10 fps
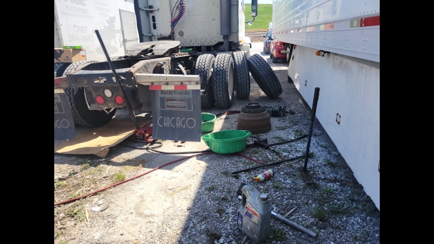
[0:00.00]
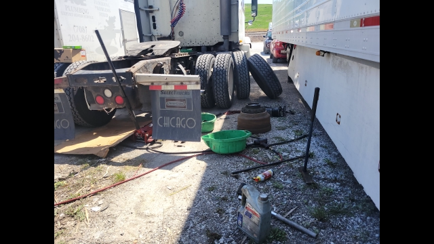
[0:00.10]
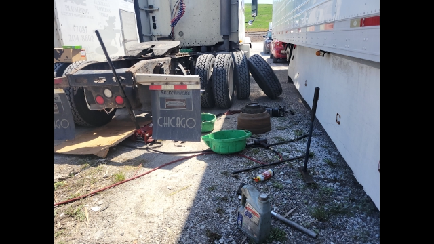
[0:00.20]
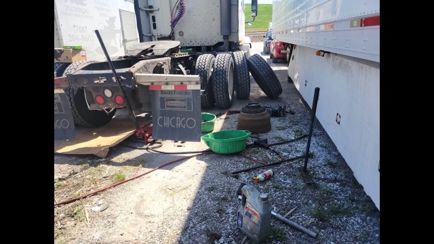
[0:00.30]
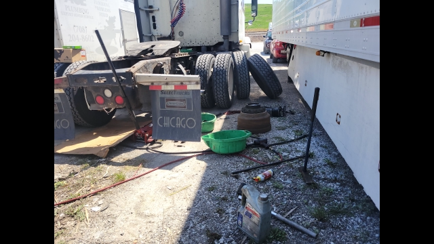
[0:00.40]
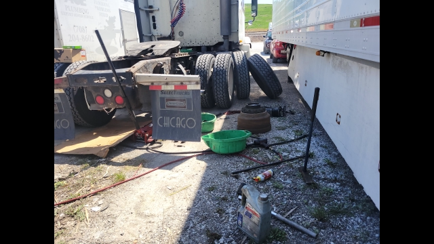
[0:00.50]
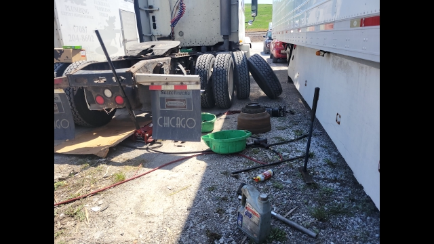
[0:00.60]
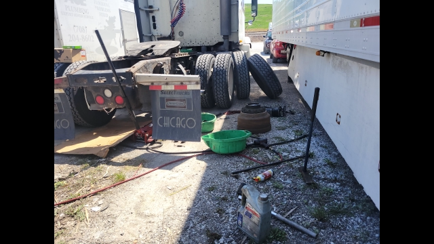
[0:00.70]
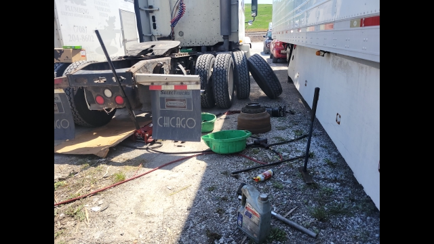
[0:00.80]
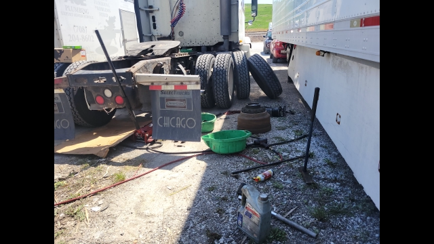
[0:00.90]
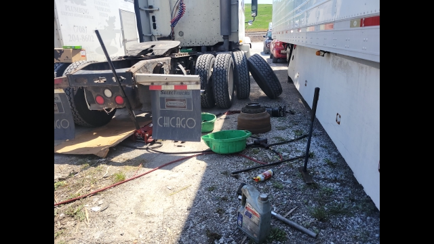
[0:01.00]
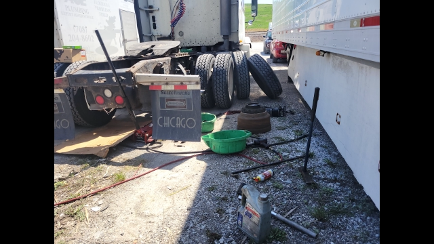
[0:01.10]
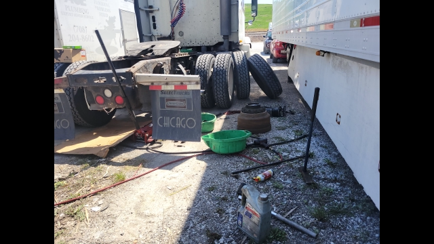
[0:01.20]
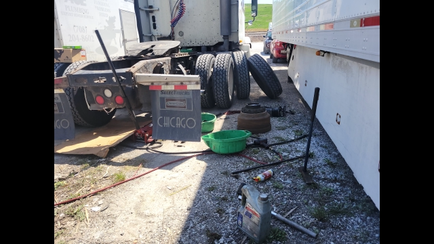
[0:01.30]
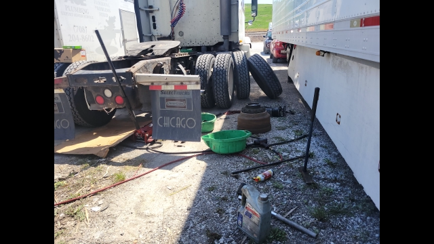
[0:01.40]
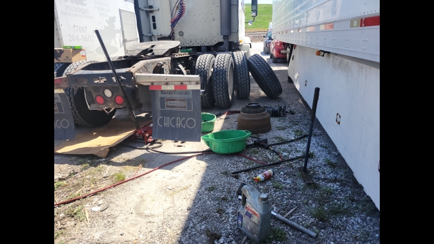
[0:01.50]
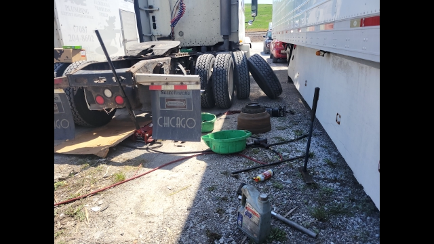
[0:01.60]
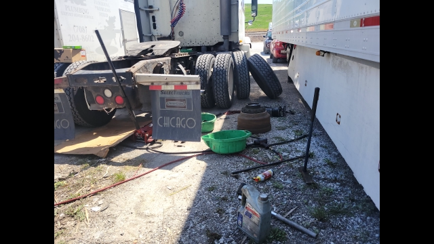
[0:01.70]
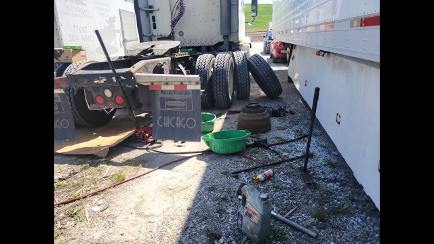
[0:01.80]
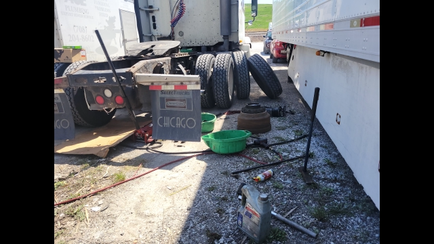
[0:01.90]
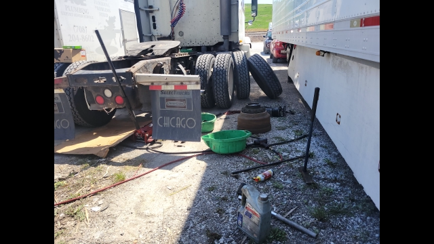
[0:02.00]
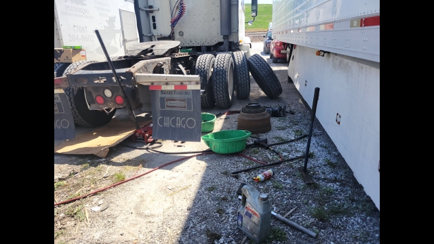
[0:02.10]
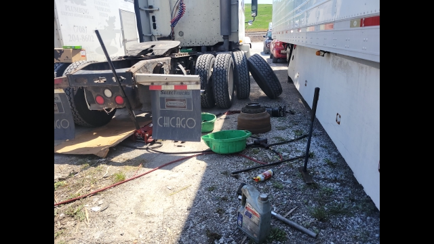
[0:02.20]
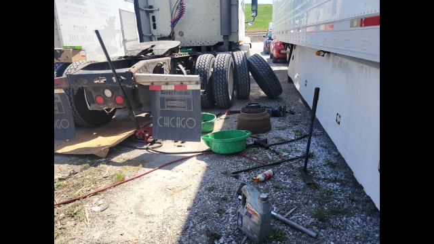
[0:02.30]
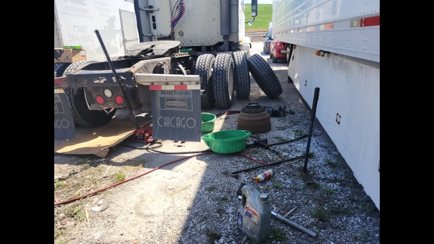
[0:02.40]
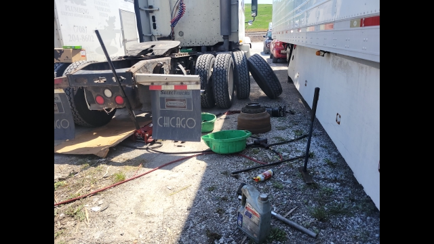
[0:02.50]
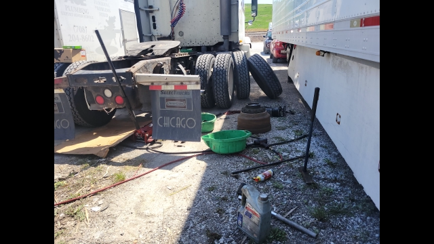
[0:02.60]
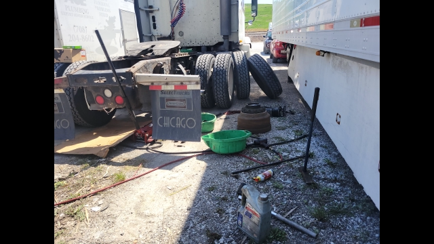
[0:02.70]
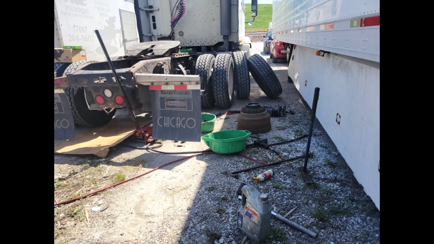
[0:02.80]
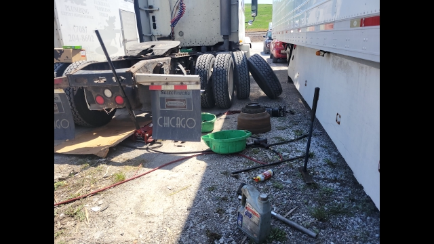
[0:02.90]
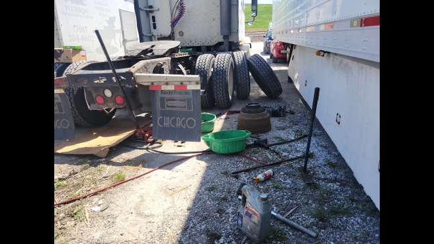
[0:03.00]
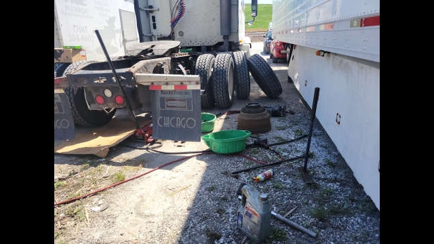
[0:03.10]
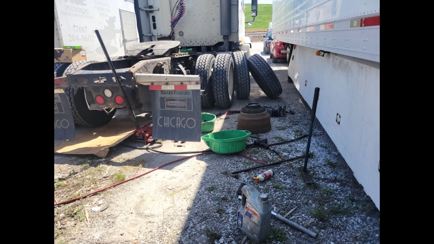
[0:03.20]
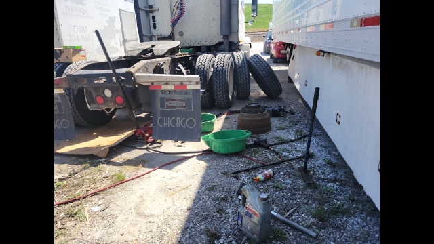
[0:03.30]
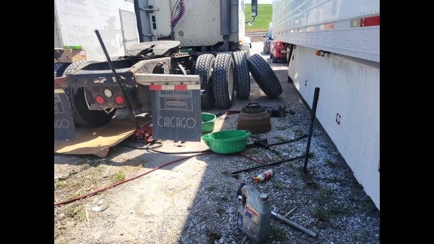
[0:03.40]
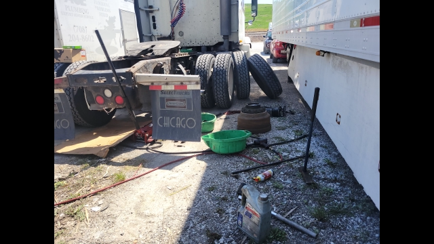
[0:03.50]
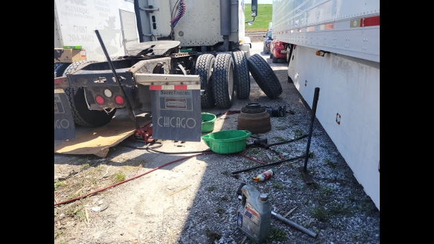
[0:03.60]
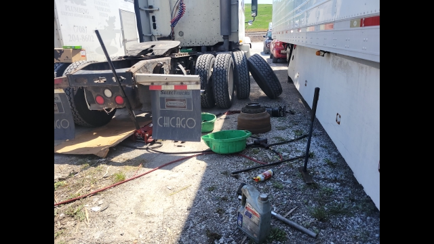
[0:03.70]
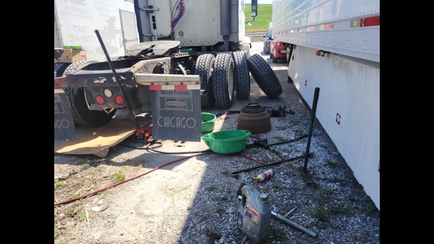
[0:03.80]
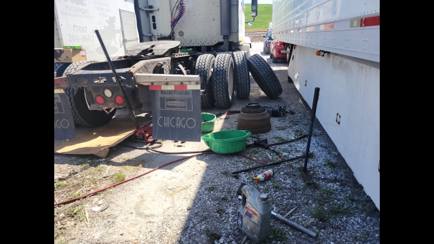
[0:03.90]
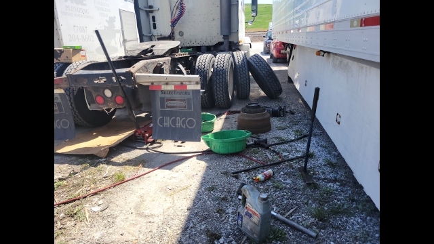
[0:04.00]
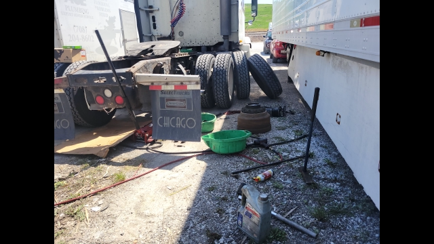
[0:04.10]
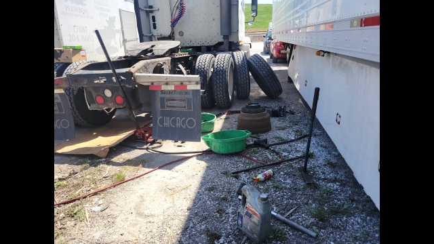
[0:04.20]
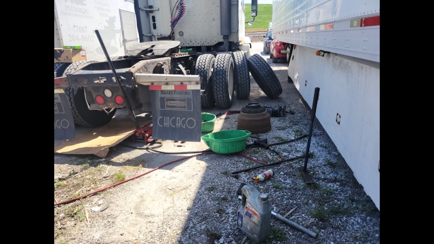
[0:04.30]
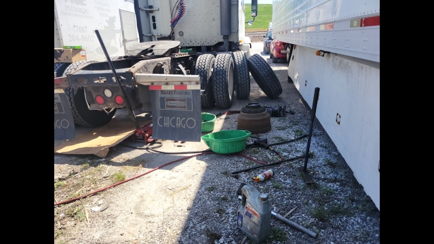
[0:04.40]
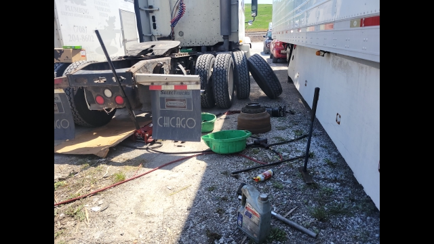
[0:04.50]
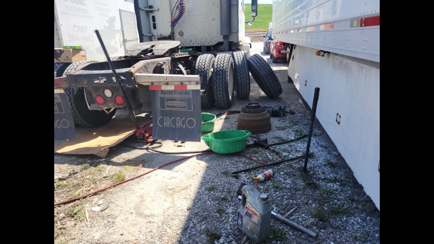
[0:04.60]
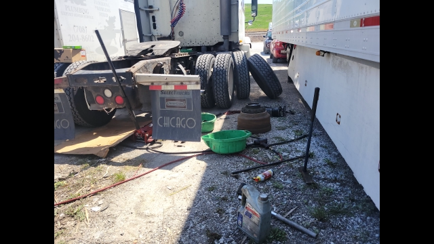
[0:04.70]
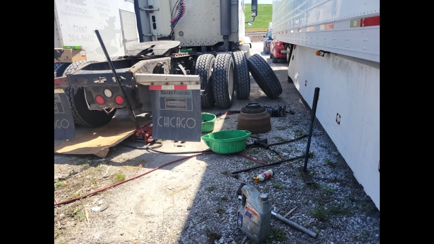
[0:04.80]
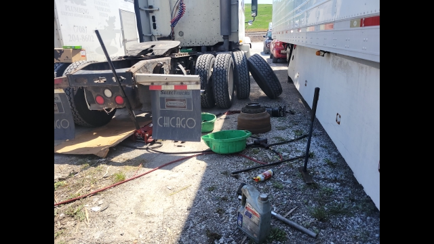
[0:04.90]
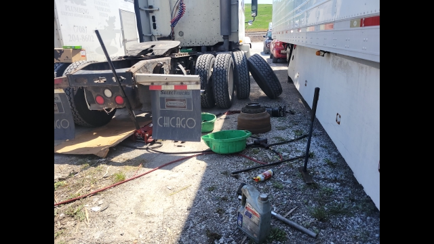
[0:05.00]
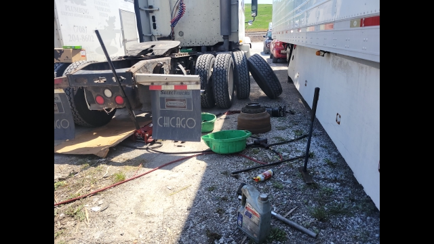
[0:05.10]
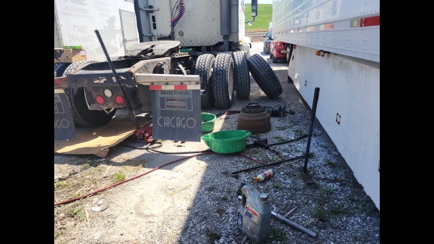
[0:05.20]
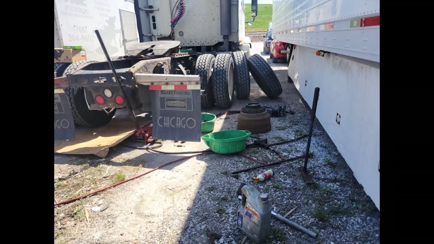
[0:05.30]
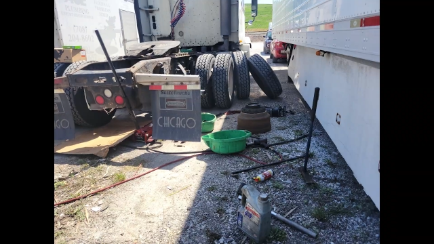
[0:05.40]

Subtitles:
(no speaker visible)